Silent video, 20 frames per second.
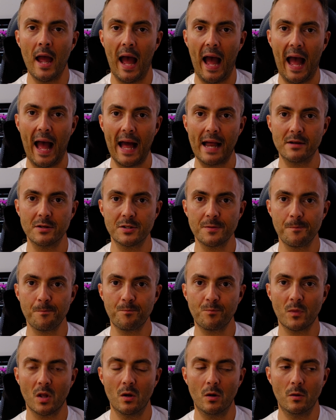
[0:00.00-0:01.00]
And,
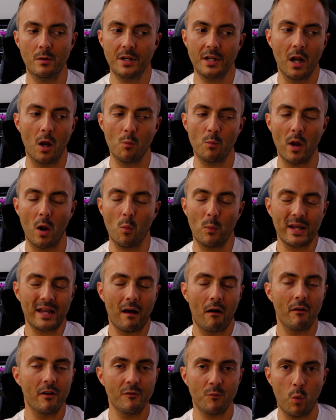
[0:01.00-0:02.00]
you know, we
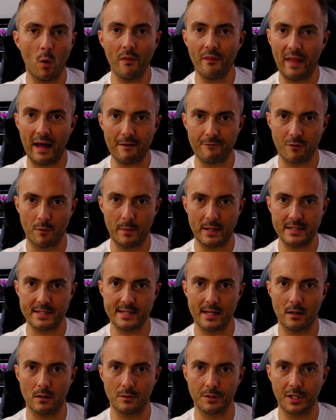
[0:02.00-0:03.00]
kind of want that from
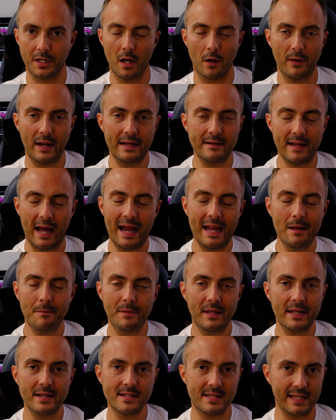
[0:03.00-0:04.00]
Intel. You know,
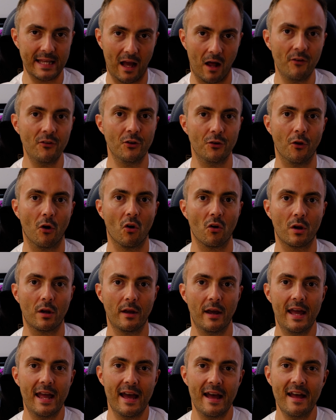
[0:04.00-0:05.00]
AMD is the underdog.
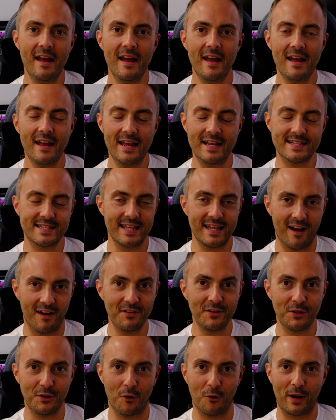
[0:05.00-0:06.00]
It's the
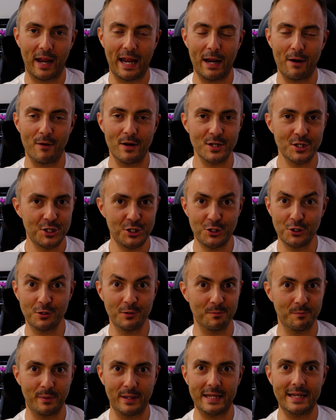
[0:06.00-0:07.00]
underdog here. It
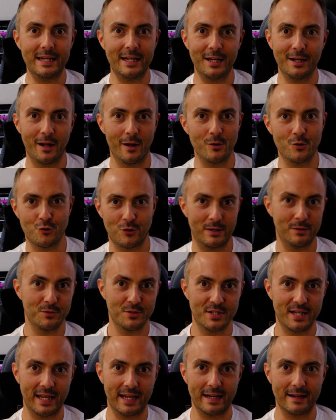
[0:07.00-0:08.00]
shouldn't be, you know,
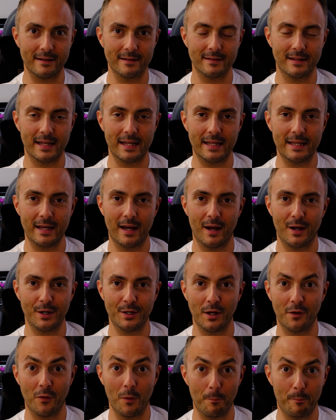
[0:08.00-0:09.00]
trouncing the,
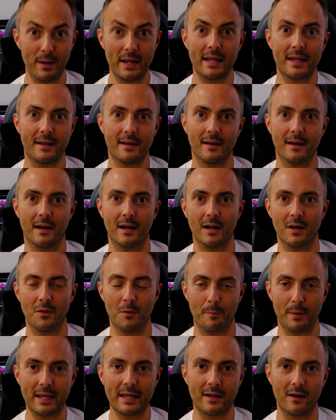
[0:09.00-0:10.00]
you know, the big
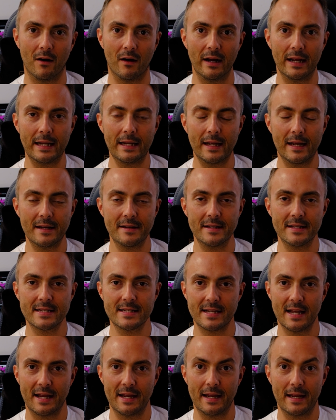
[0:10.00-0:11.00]
guy in
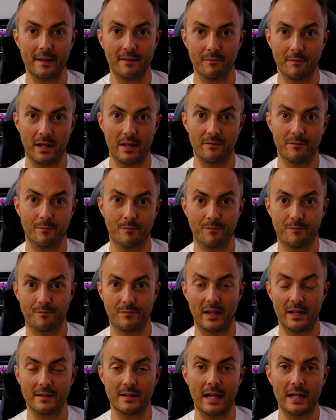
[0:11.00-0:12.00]
this
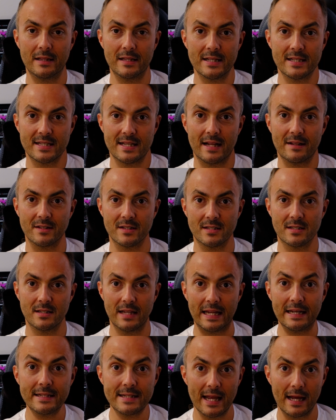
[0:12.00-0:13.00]
this
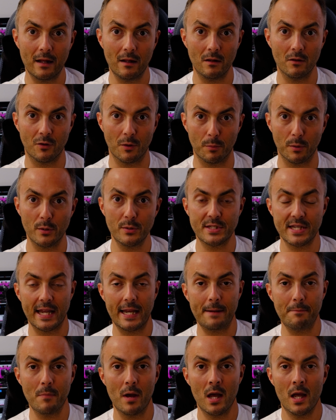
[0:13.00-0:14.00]
sense. Intel, the blue
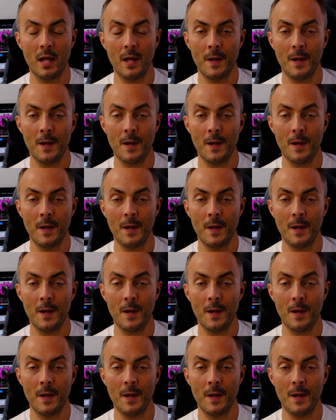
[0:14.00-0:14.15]
team,